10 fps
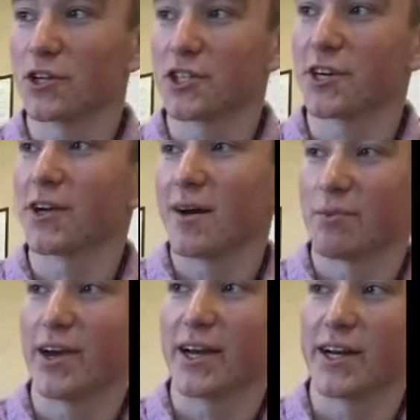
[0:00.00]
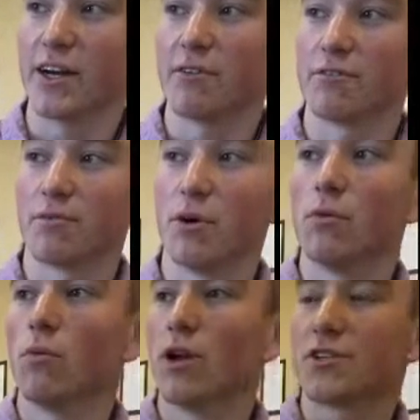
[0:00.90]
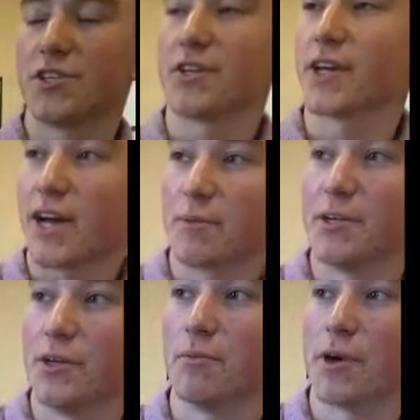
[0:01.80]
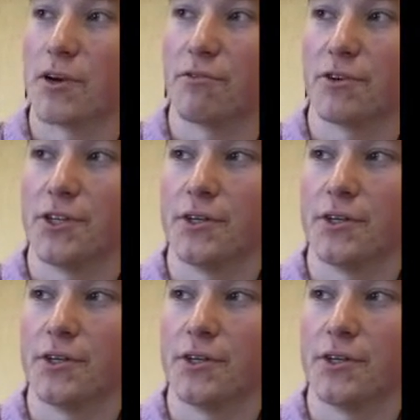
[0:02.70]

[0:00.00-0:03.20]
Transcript: rushing or not playing enough. But what else do you think I could be doing better for you?